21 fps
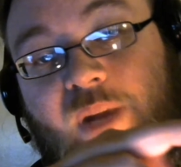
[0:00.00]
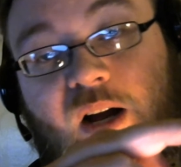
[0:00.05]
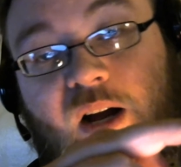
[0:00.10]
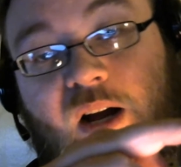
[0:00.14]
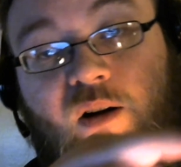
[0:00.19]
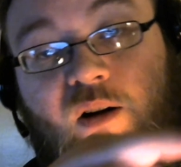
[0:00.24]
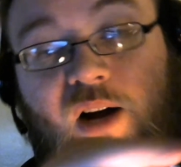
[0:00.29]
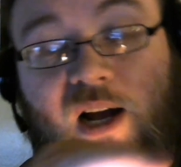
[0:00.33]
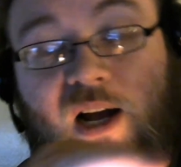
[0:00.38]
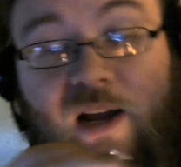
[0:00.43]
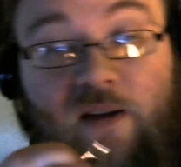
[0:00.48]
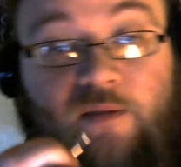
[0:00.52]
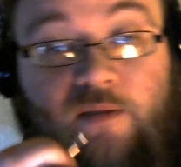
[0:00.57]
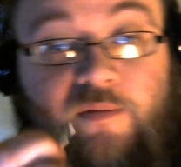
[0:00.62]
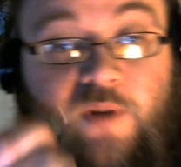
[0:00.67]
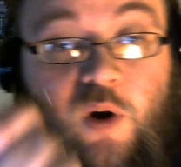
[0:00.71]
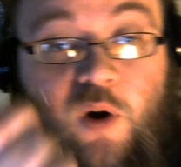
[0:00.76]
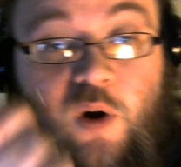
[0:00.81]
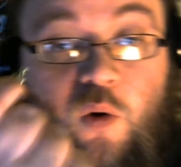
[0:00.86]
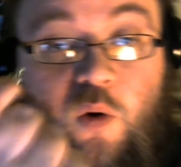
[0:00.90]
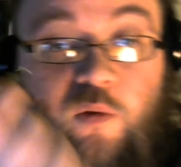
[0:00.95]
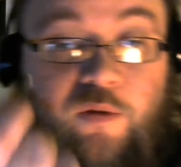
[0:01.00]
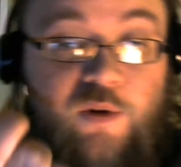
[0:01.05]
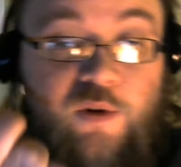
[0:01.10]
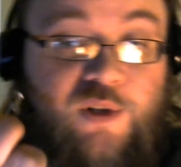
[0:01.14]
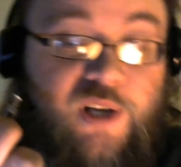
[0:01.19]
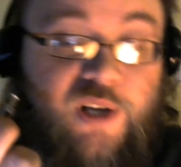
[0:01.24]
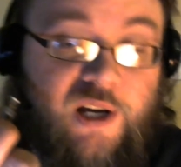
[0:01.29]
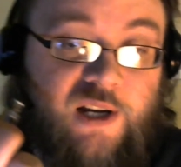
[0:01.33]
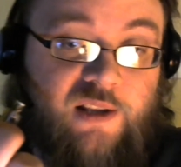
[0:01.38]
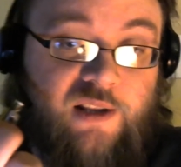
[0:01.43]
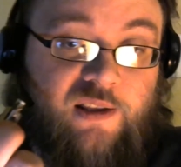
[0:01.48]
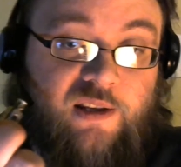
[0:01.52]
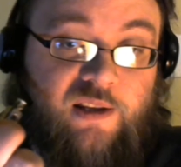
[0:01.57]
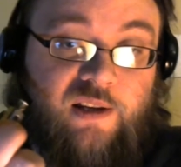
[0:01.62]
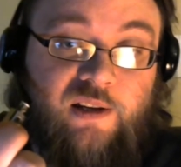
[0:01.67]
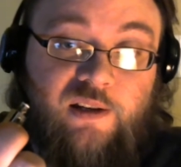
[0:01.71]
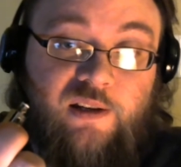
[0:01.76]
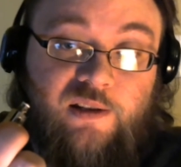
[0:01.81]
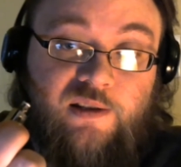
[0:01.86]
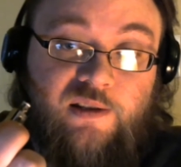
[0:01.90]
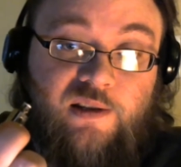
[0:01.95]
Now, I have over-tightened
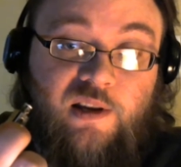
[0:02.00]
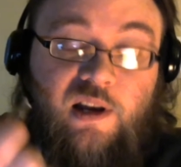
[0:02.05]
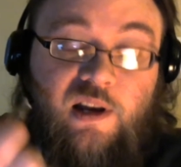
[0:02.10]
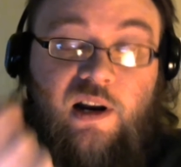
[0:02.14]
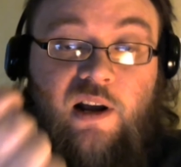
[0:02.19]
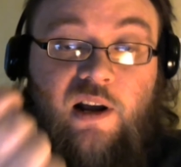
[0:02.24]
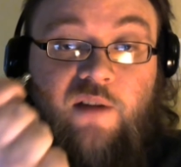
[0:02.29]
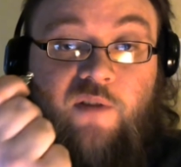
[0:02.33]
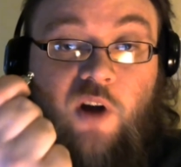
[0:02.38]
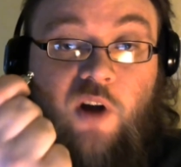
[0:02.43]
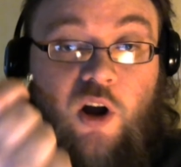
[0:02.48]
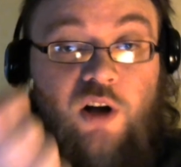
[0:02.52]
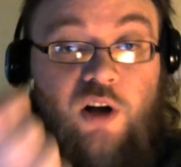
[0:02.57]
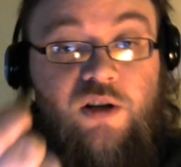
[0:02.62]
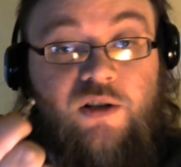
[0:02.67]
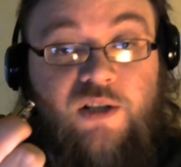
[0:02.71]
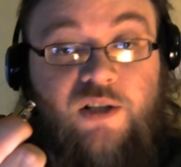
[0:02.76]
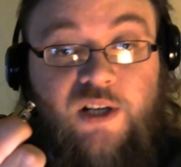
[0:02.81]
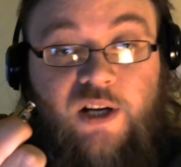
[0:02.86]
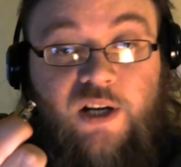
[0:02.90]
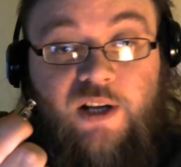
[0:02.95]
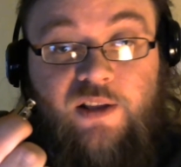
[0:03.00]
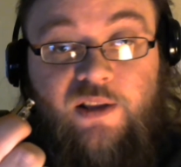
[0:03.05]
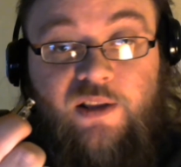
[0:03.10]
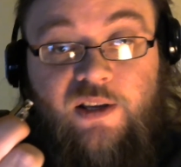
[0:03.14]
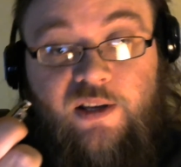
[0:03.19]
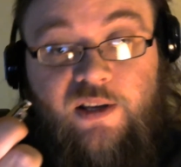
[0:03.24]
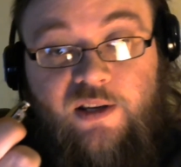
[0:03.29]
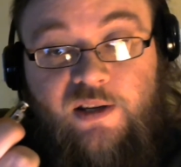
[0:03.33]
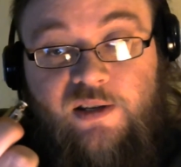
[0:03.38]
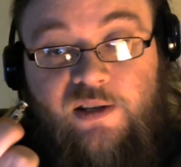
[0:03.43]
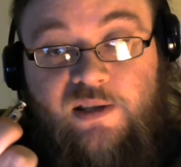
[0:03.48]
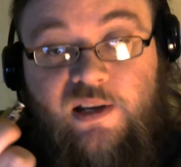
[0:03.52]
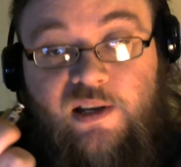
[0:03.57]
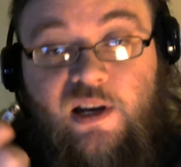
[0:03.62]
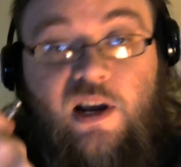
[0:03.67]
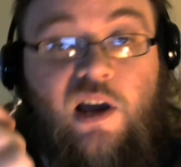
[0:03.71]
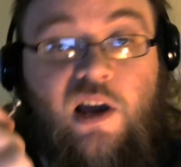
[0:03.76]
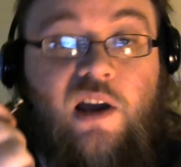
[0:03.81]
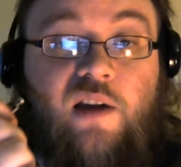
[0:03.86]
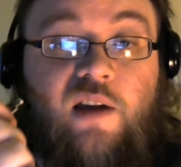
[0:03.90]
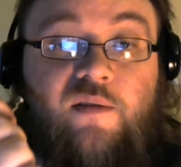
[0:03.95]
these, and I have under-tightened
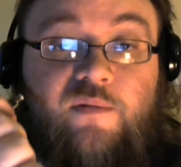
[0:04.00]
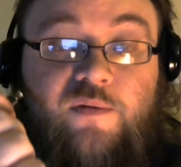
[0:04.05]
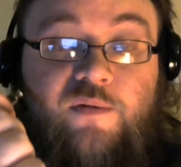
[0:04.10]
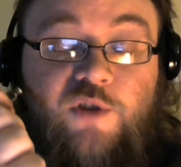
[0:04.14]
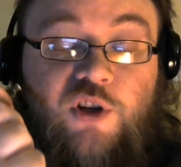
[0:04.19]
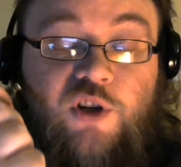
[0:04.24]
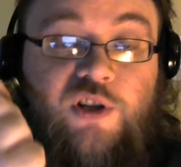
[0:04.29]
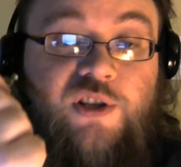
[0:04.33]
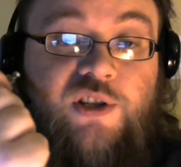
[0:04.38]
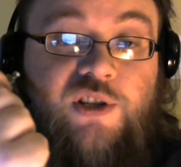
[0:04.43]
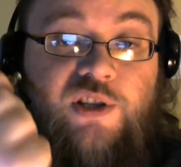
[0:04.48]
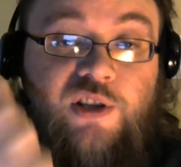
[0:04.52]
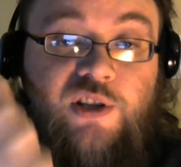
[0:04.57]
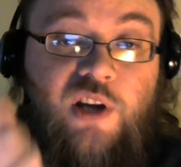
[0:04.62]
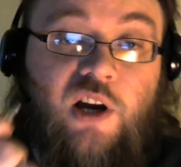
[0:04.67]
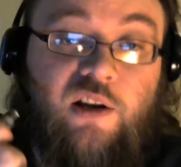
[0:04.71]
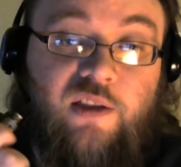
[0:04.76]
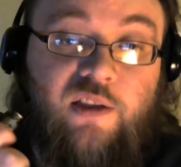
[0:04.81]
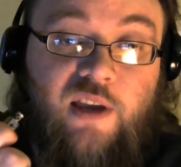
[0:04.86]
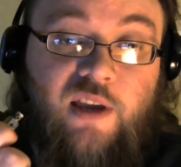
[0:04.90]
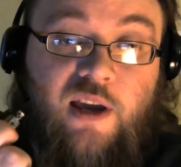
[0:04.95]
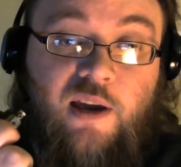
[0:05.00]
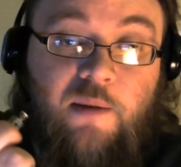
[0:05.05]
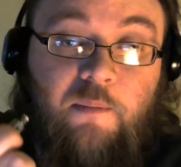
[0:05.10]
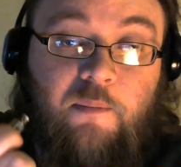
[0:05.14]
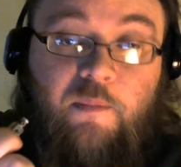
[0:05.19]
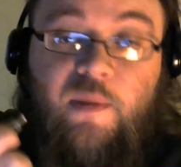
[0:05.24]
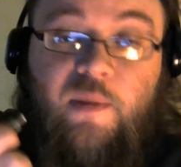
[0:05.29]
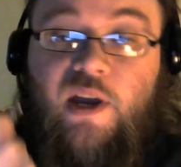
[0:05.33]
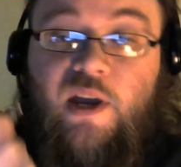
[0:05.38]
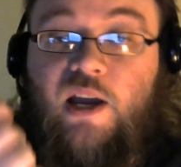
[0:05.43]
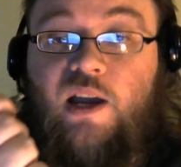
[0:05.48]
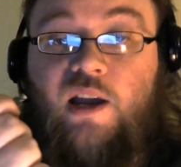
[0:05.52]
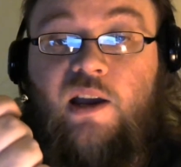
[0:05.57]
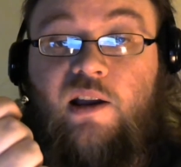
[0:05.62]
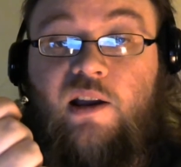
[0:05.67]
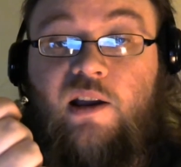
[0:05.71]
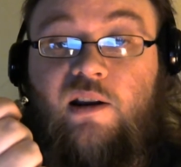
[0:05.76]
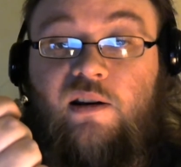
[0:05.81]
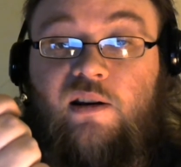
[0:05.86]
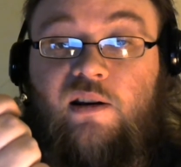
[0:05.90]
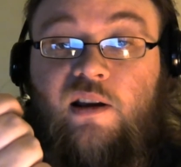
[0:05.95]
these, and I have just snugged them,
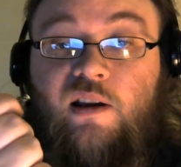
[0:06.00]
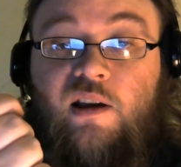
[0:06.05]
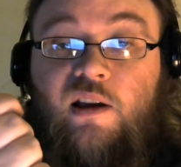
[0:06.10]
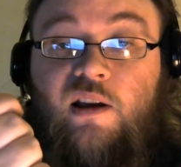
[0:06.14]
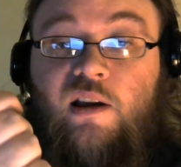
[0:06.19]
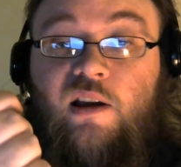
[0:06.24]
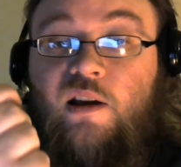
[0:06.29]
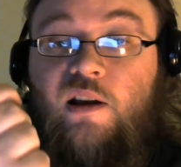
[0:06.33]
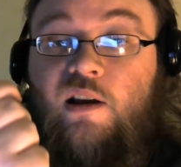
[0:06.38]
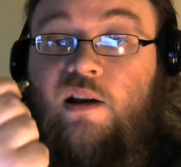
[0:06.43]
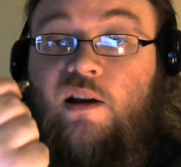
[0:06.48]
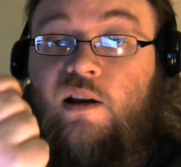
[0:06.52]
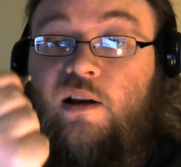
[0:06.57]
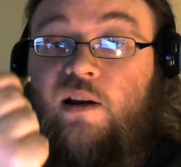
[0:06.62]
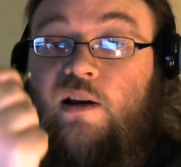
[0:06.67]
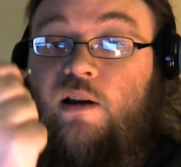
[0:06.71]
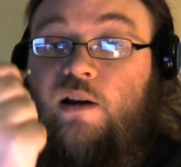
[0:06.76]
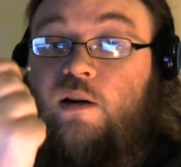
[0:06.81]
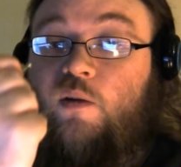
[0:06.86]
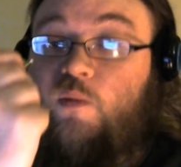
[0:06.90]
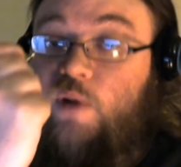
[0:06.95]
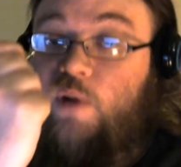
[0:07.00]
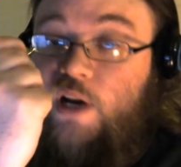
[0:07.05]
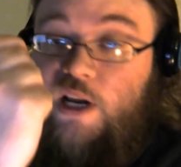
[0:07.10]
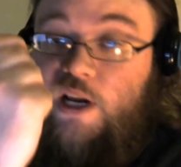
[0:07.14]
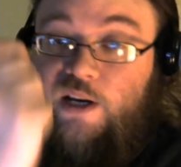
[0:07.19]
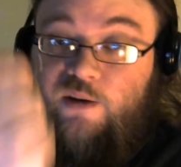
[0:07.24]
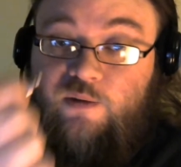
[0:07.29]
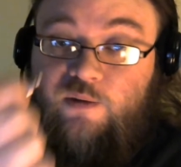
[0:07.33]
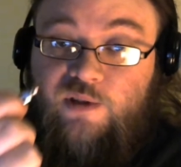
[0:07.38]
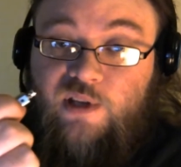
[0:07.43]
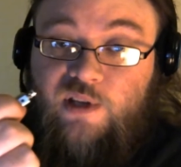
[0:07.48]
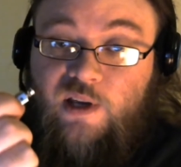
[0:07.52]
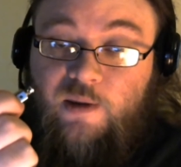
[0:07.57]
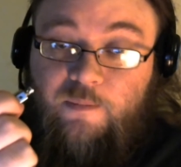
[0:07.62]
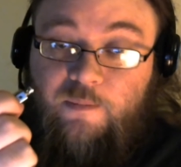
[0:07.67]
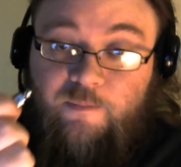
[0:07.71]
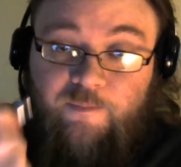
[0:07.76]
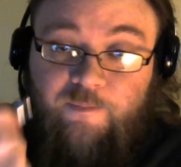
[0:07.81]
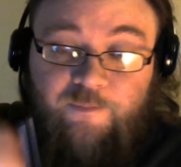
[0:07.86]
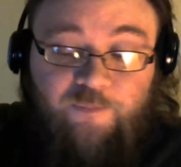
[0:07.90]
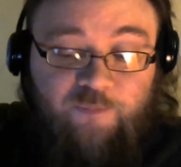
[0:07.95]
and when I use
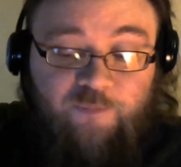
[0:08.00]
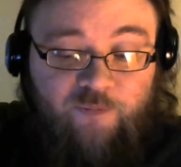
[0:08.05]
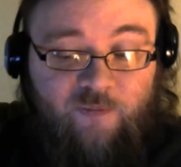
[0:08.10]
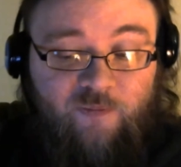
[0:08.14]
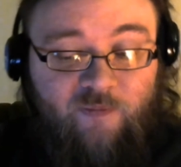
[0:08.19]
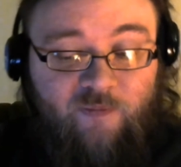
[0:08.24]
them,